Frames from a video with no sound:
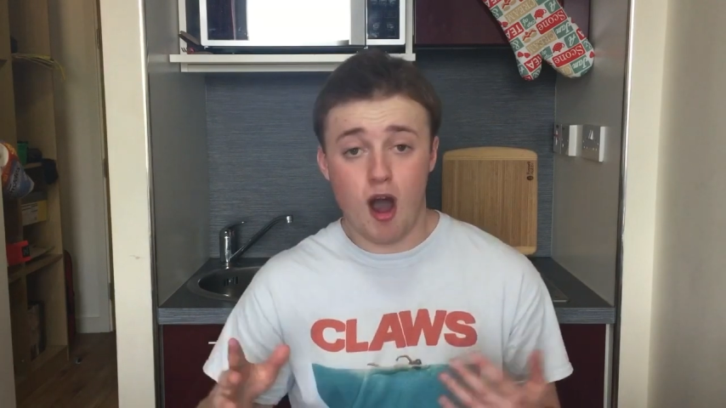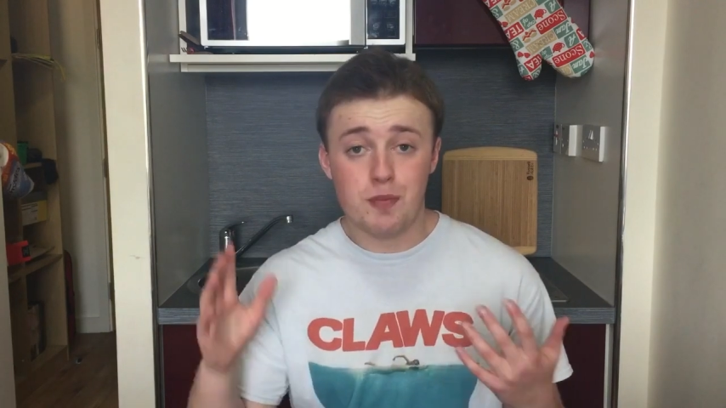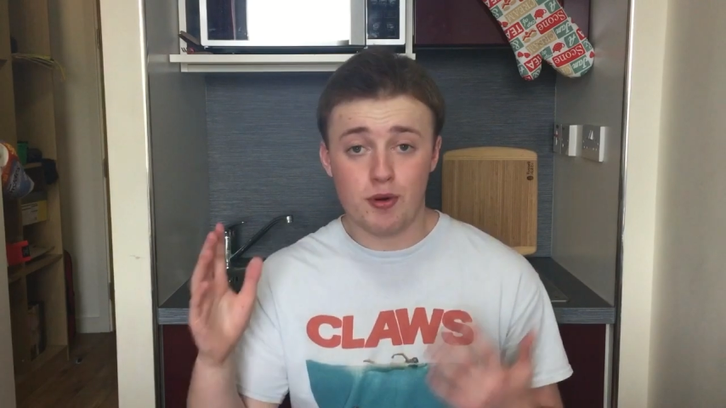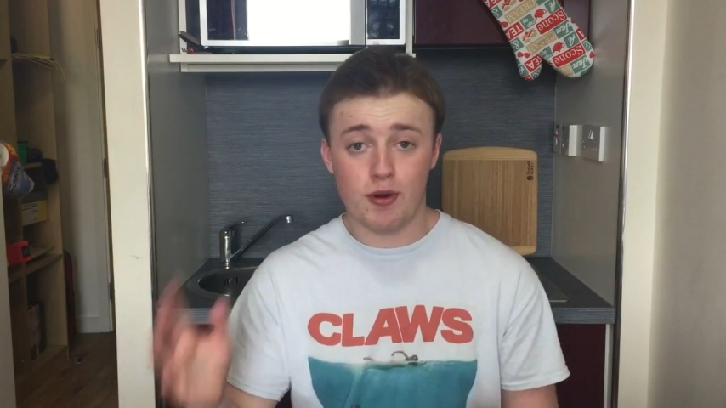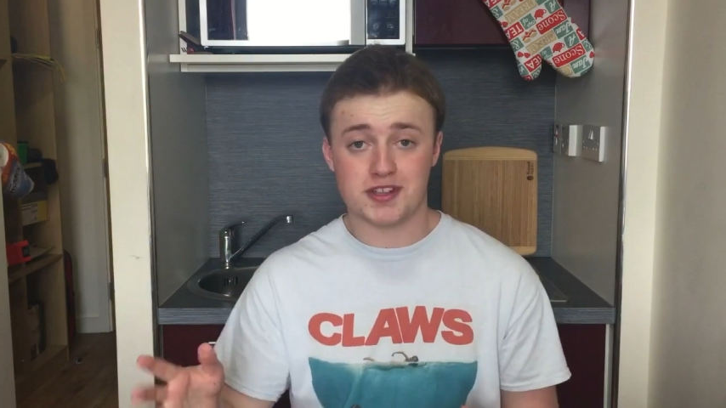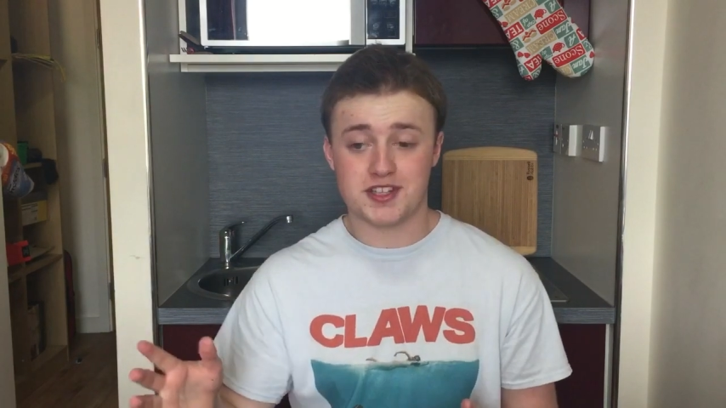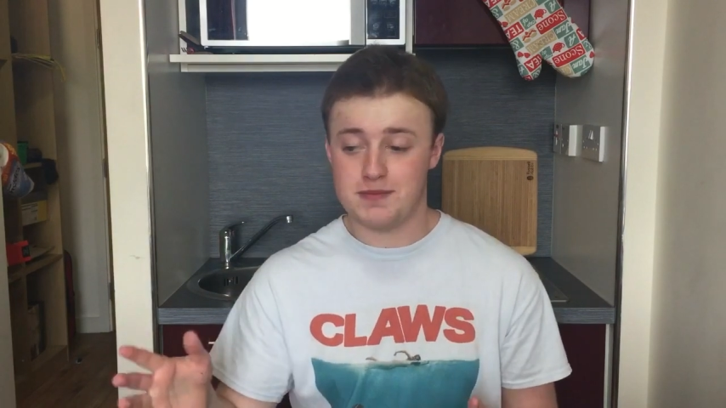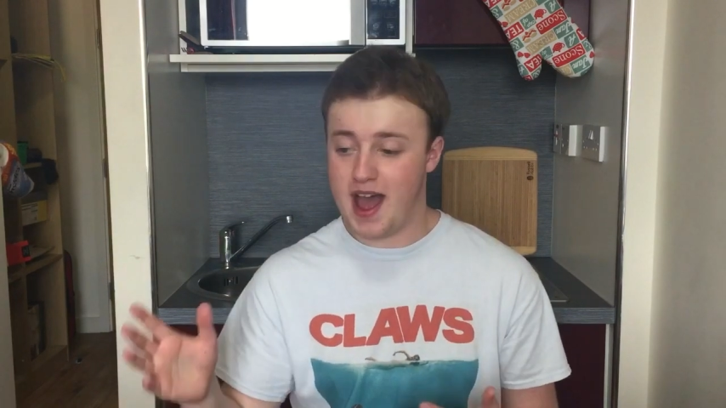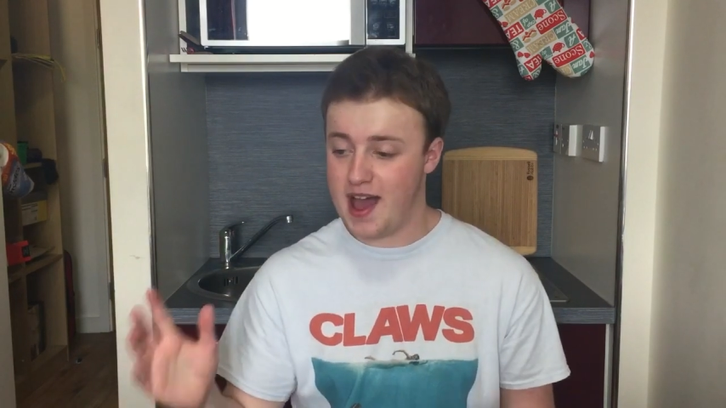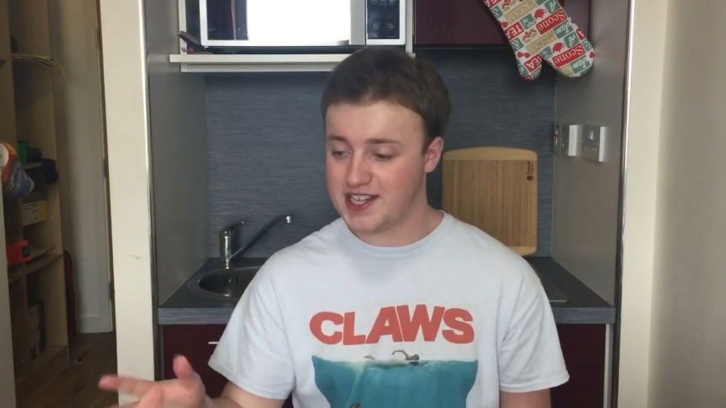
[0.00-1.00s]
So I brought
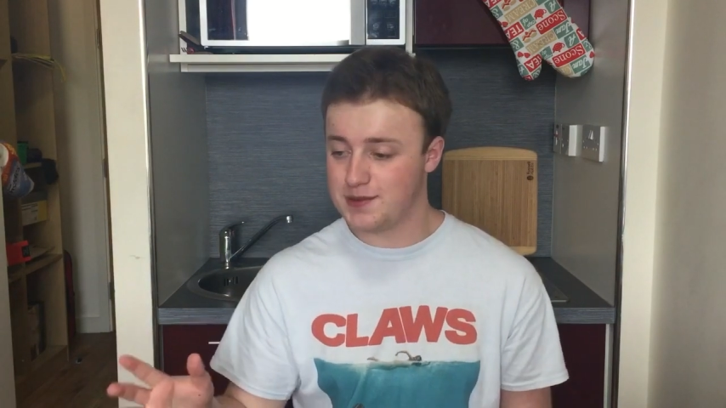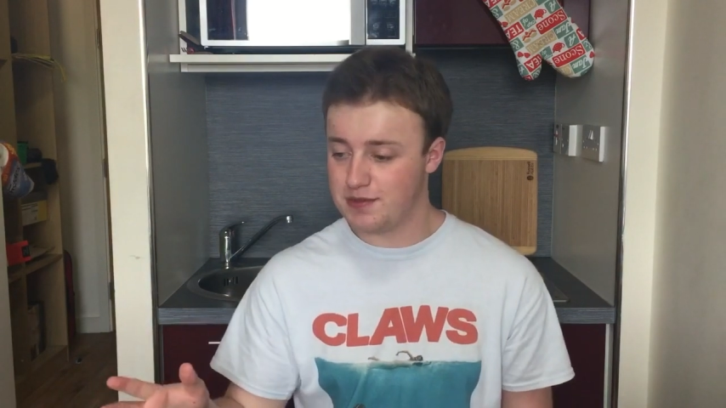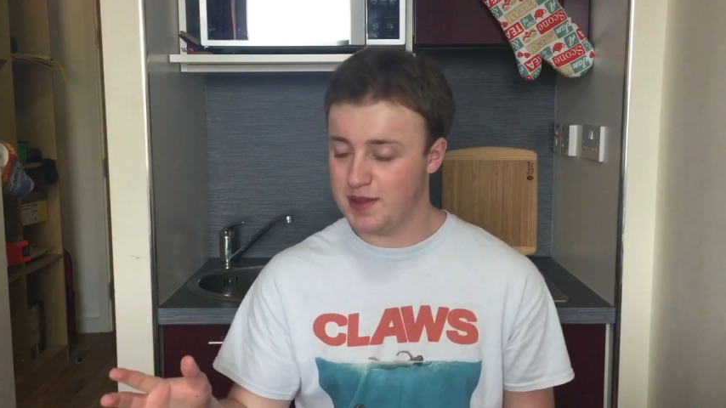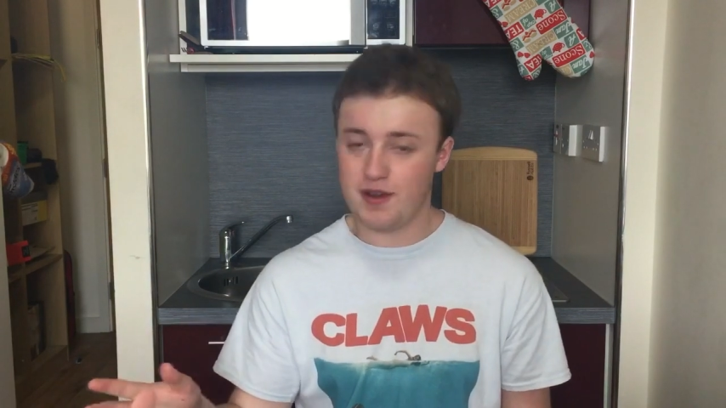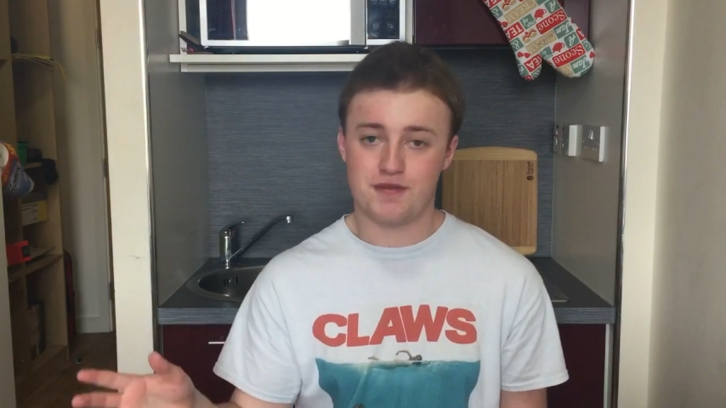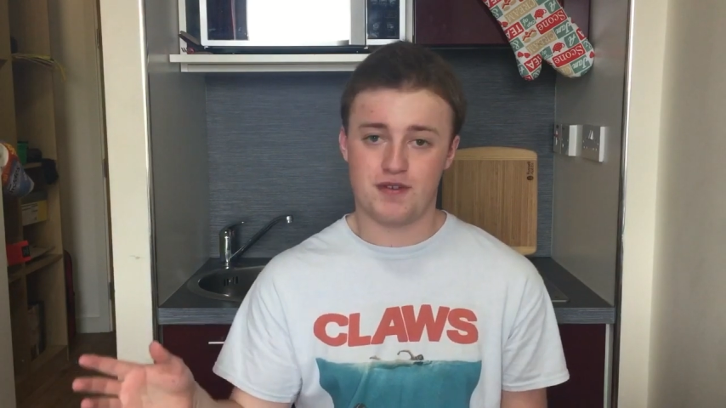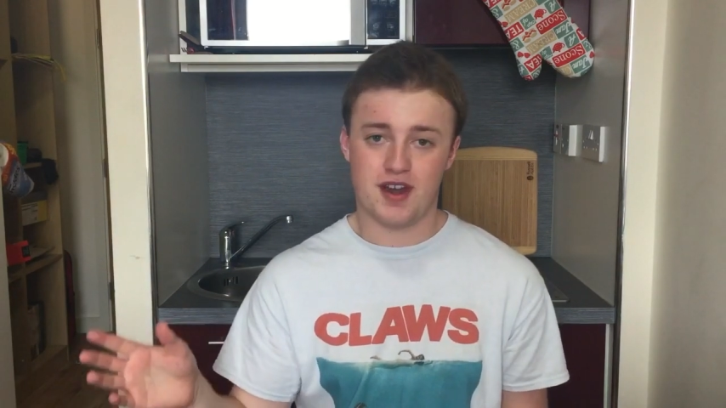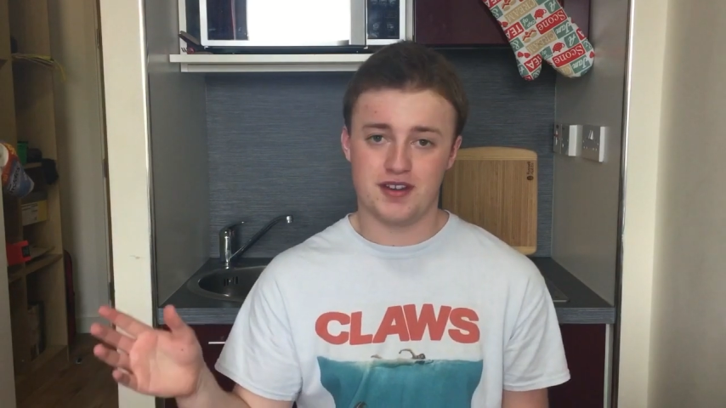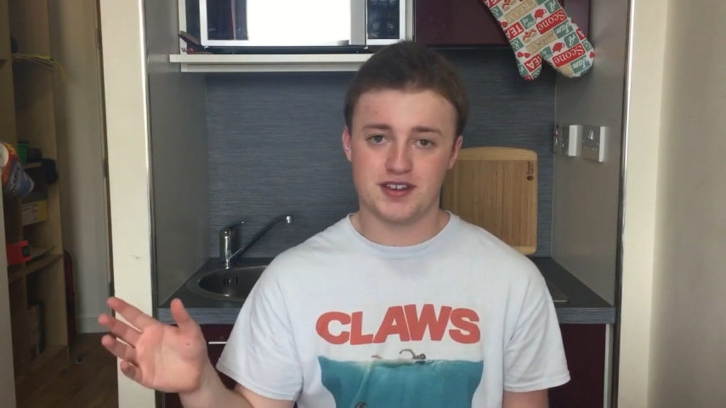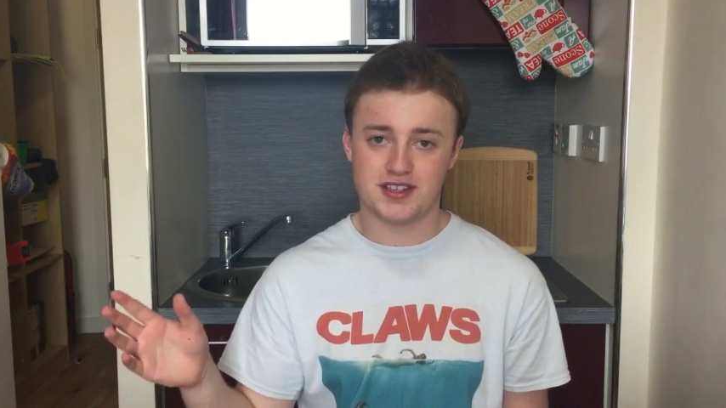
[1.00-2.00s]
some hats with me. My
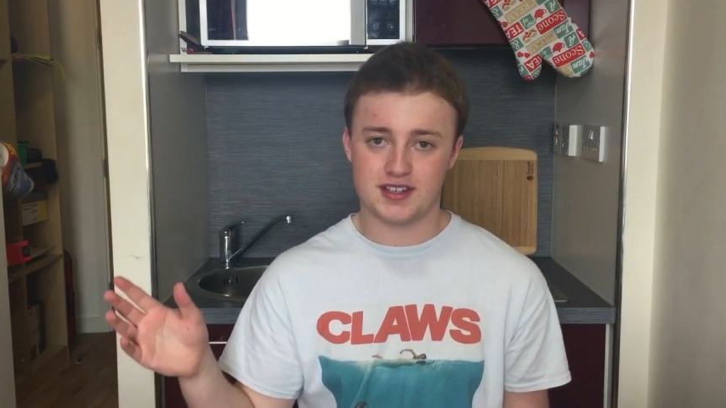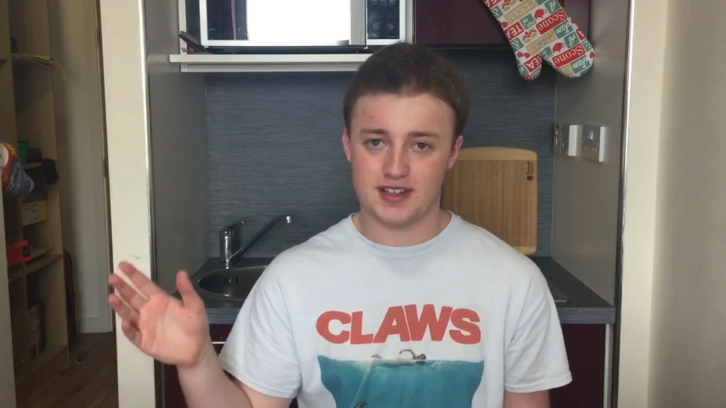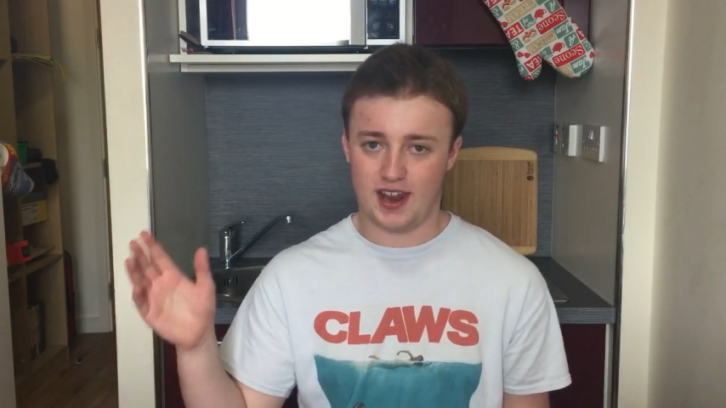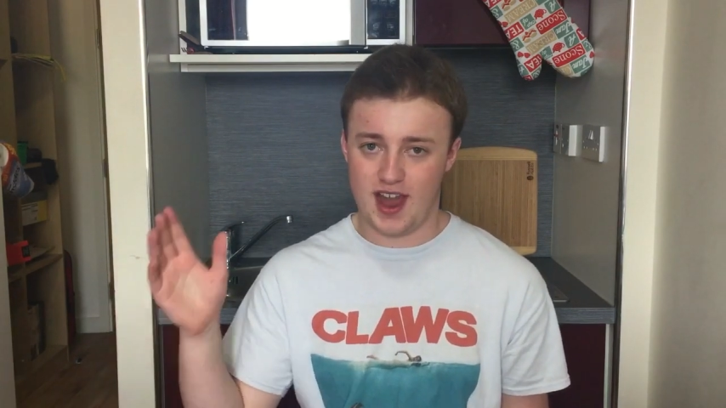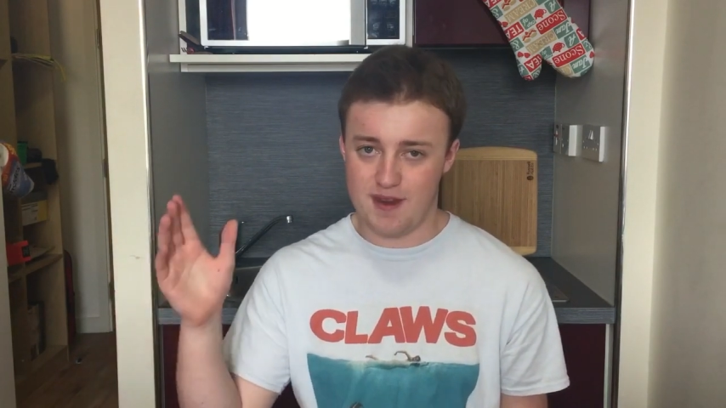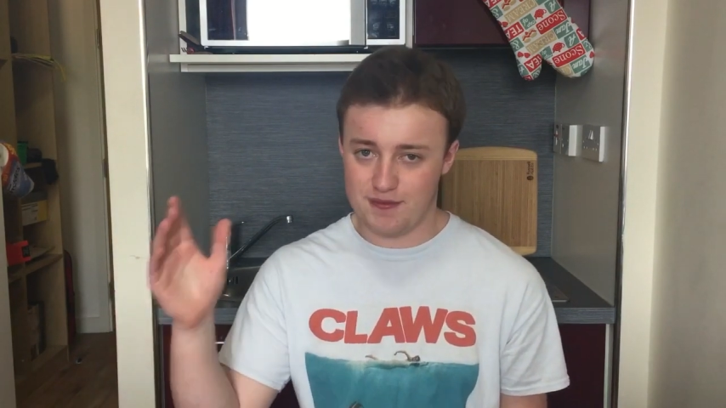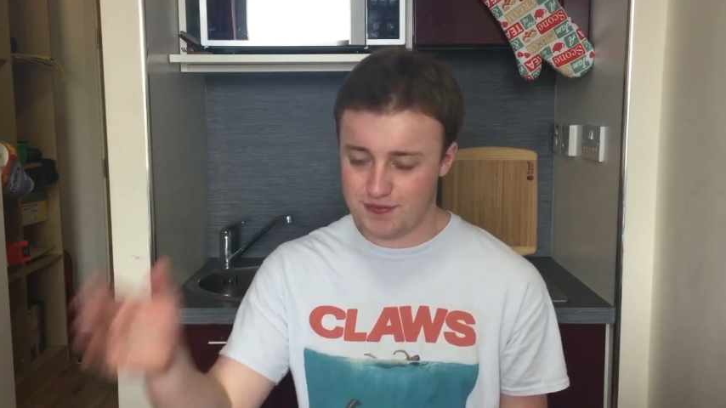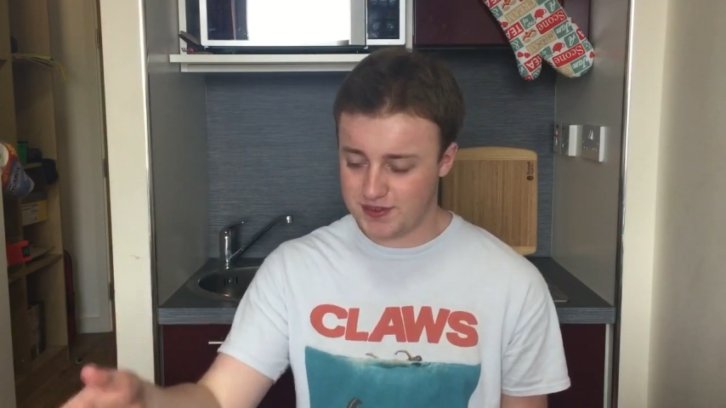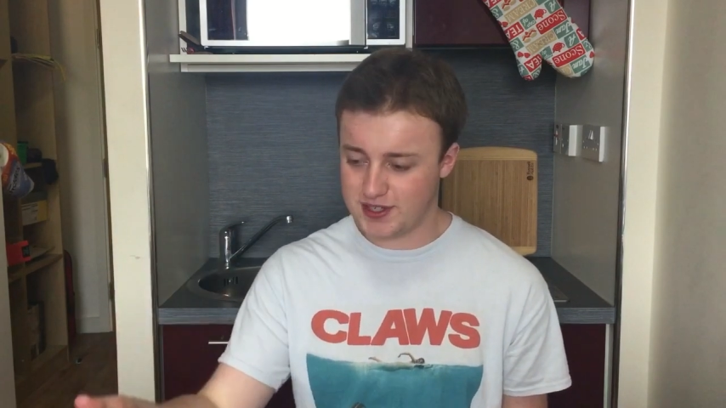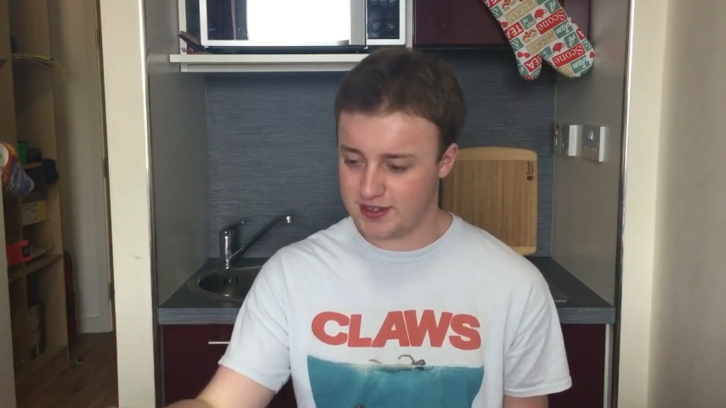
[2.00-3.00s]
friend
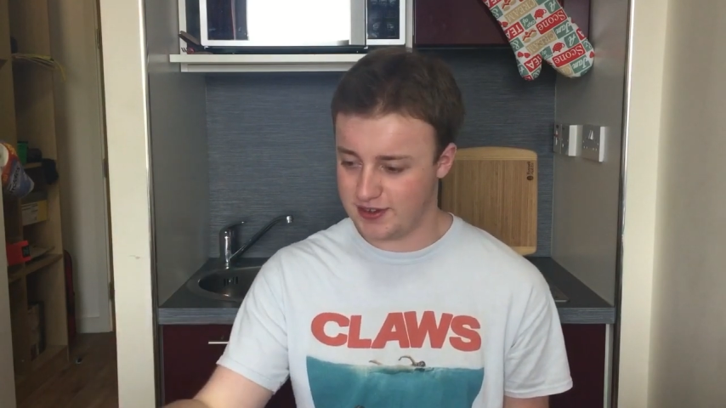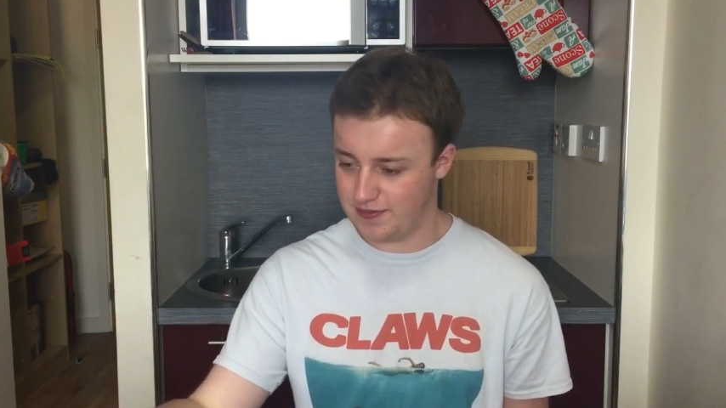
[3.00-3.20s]
left